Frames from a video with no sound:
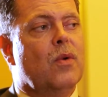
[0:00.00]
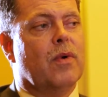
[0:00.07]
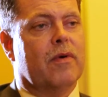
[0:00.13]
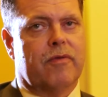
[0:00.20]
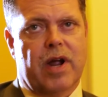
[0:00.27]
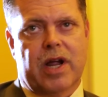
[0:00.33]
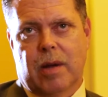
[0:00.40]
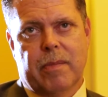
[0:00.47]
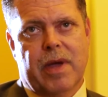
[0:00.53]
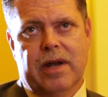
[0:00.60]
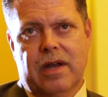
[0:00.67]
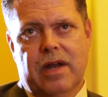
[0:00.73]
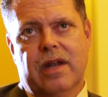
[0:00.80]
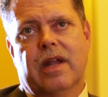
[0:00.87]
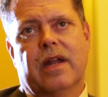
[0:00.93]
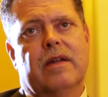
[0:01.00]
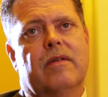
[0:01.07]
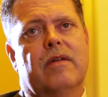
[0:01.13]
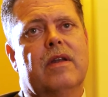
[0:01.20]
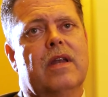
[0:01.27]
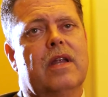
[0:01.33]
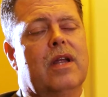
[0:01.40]
we've recommended.
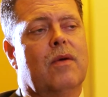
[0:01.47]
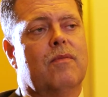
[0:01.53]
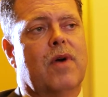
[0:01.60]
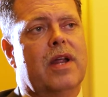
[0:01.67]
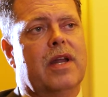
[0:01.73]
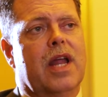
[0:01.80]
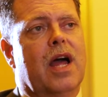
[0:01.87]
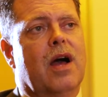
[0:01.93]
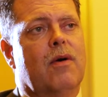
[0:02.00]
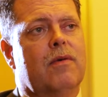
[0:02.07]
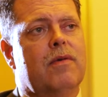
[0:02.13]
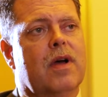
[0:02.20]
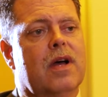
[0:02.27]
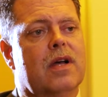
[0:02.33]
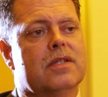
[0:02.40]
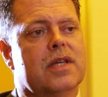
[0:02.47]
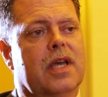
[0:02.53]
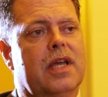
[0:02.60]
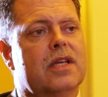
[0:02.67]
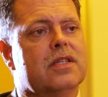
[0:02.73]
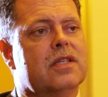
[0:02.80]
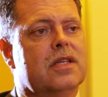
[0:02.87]
And right now,
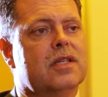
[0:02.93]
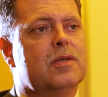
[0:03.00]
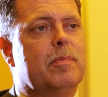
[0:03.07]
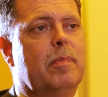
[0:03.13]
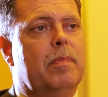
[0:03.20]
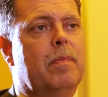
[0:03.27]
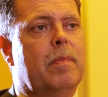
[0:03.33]
Zycus